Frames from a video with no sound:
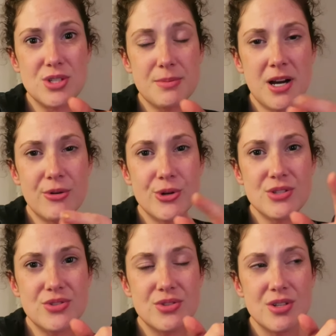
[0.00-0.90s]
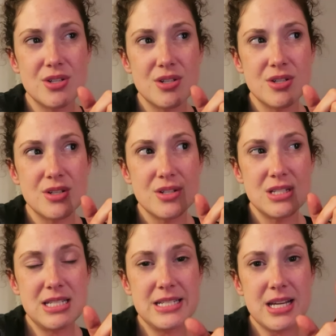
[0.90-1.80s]
Tomorrow is
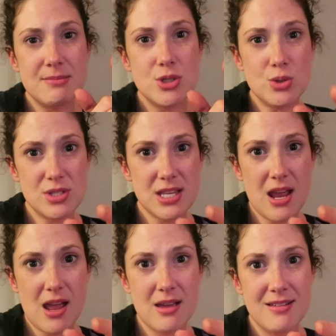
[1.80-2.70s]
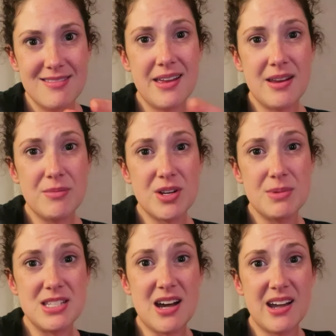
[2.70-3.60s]
Tea Time Tuesday and I'm gonna
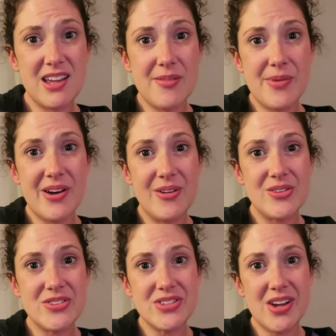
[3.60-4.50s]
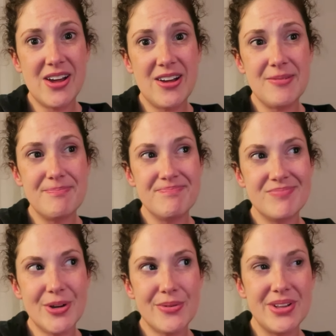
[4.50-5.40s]
be talking about
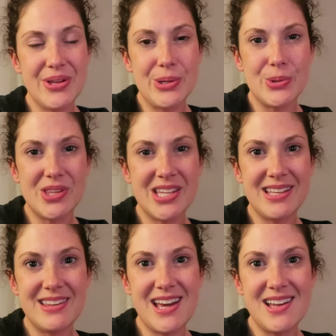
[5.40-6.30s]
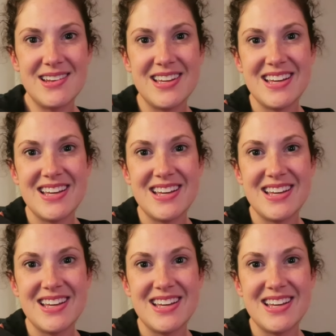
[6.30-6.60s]
um, a really cool thing that